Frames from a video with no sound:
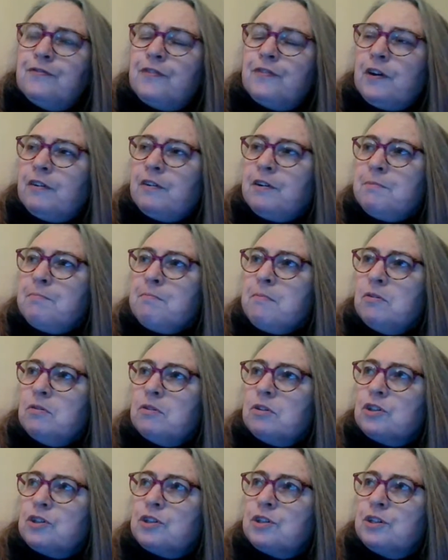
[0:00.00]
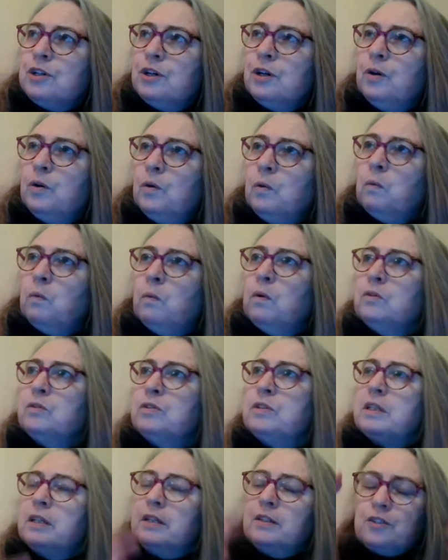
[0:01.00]
very much
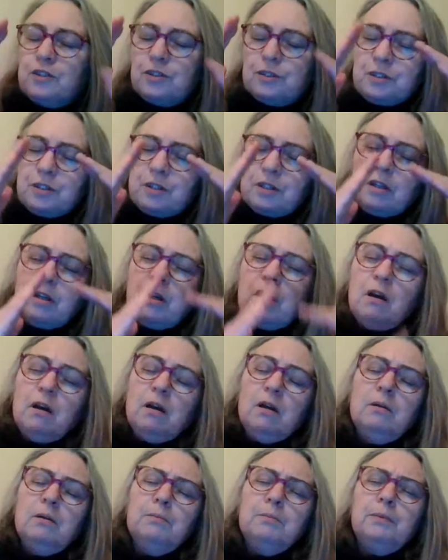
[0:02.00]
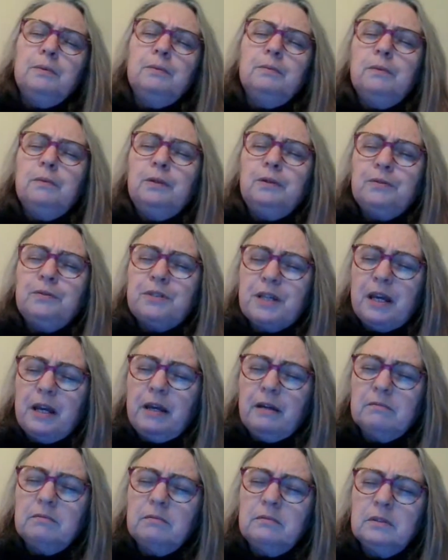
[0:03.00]
wanting just to calm you
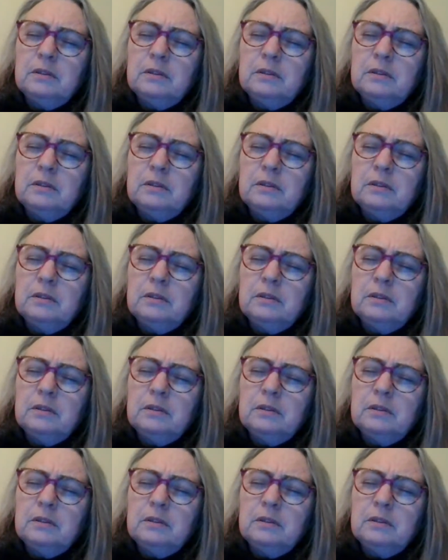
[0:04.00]
down.